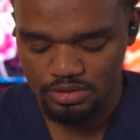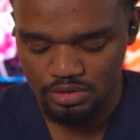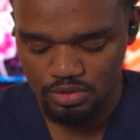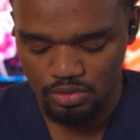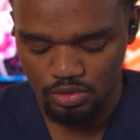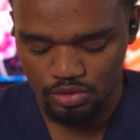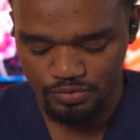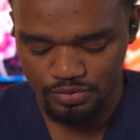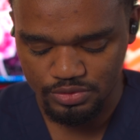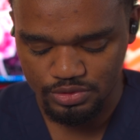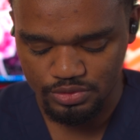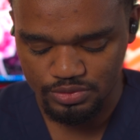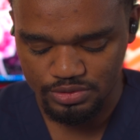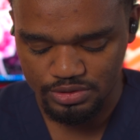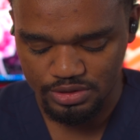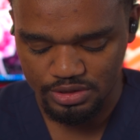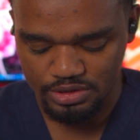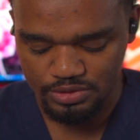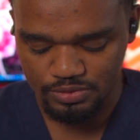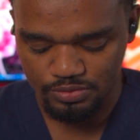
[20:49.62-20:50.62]
hold for 2
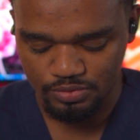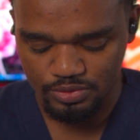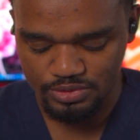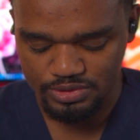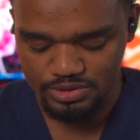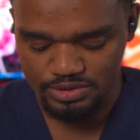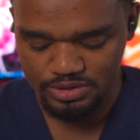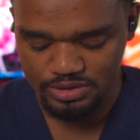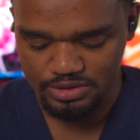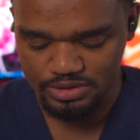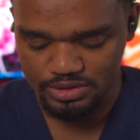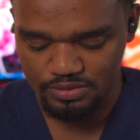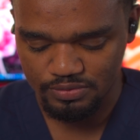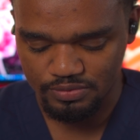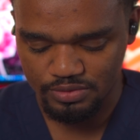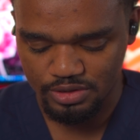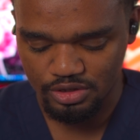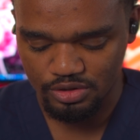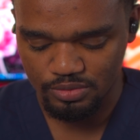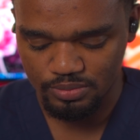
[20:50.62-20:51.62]
seconds for voice assistant,
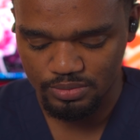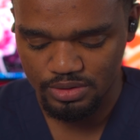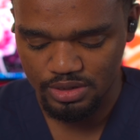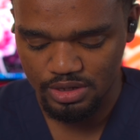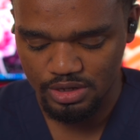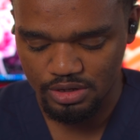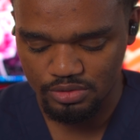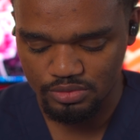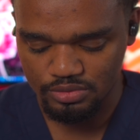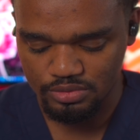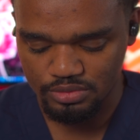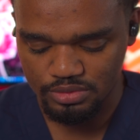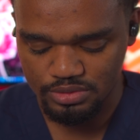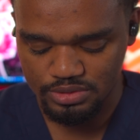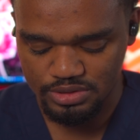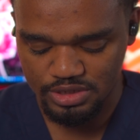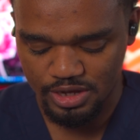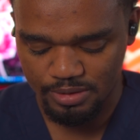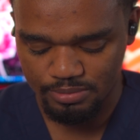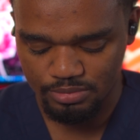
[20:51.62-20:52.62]
volume down,
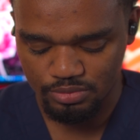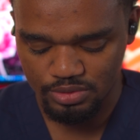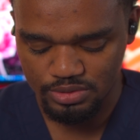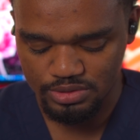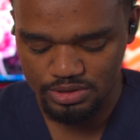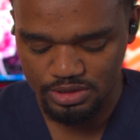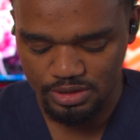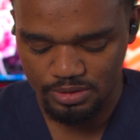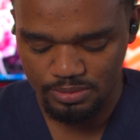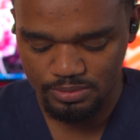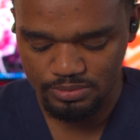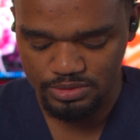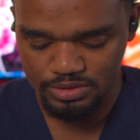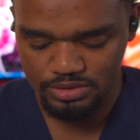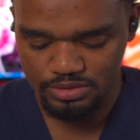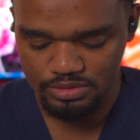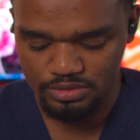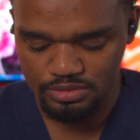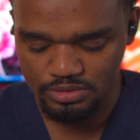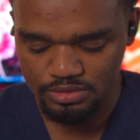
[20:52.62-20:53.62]
tap 3
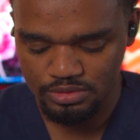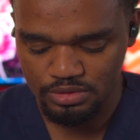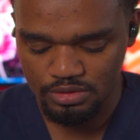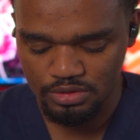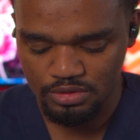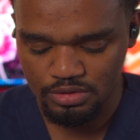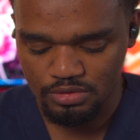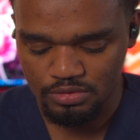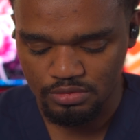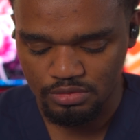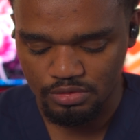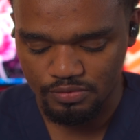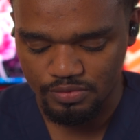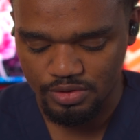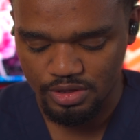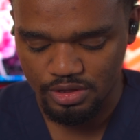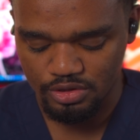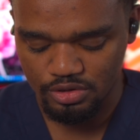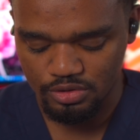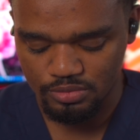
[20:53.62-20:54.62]
times for
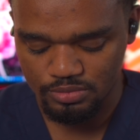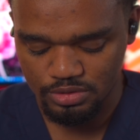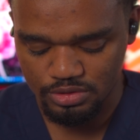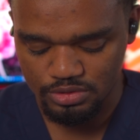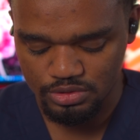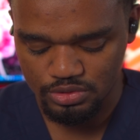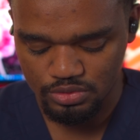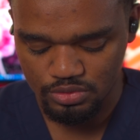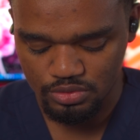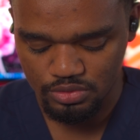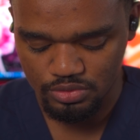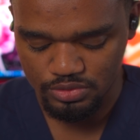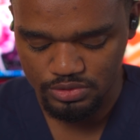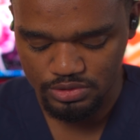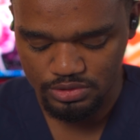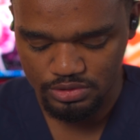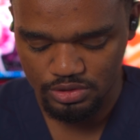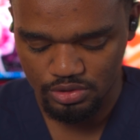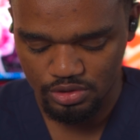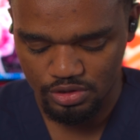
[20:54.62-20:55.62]
volume
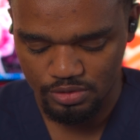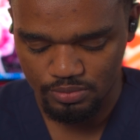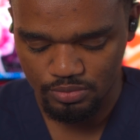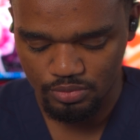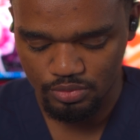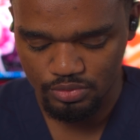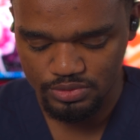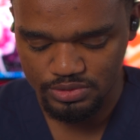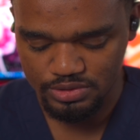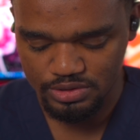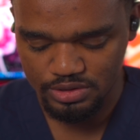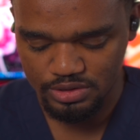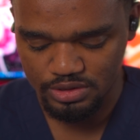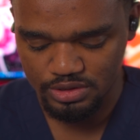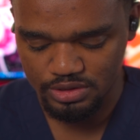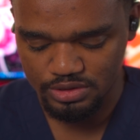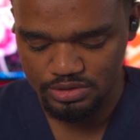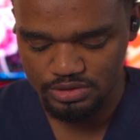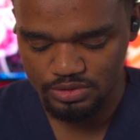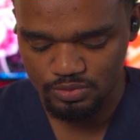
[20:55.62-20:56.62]
controls. Then you have more
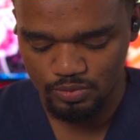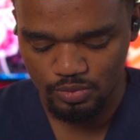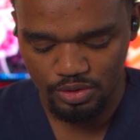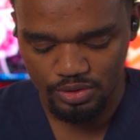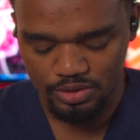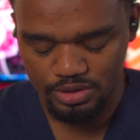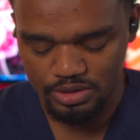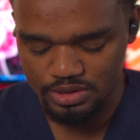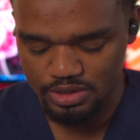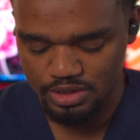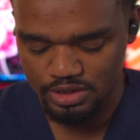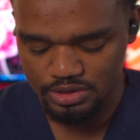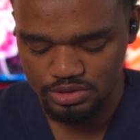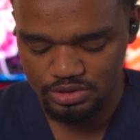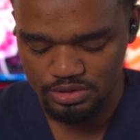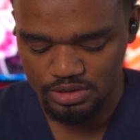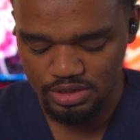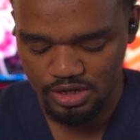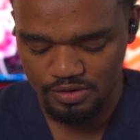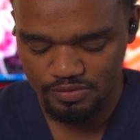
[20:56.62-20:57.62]
settings, whirring
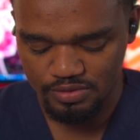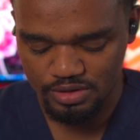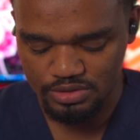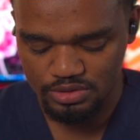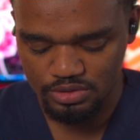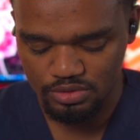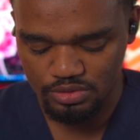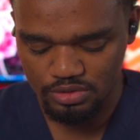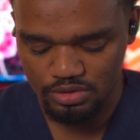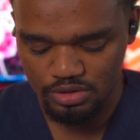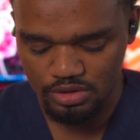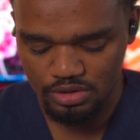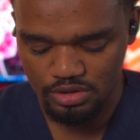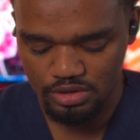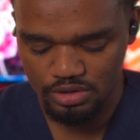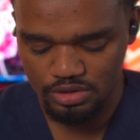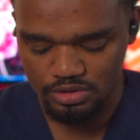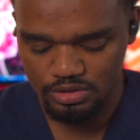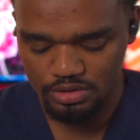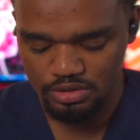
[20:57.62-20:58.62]
detection, I have that turned
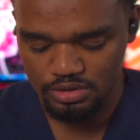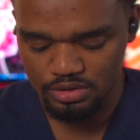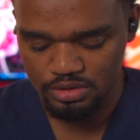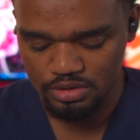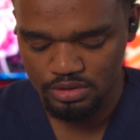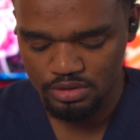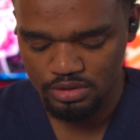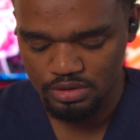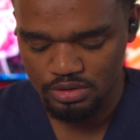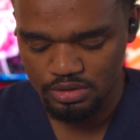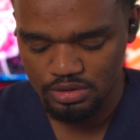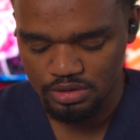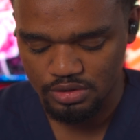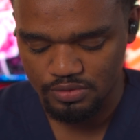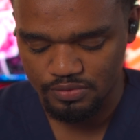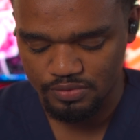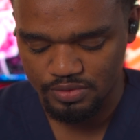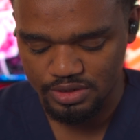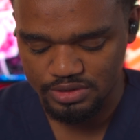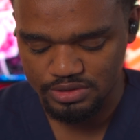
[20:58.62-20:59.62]
on,
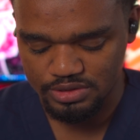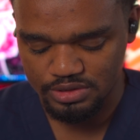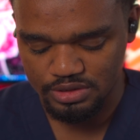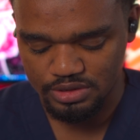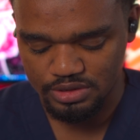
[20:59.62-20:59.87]
device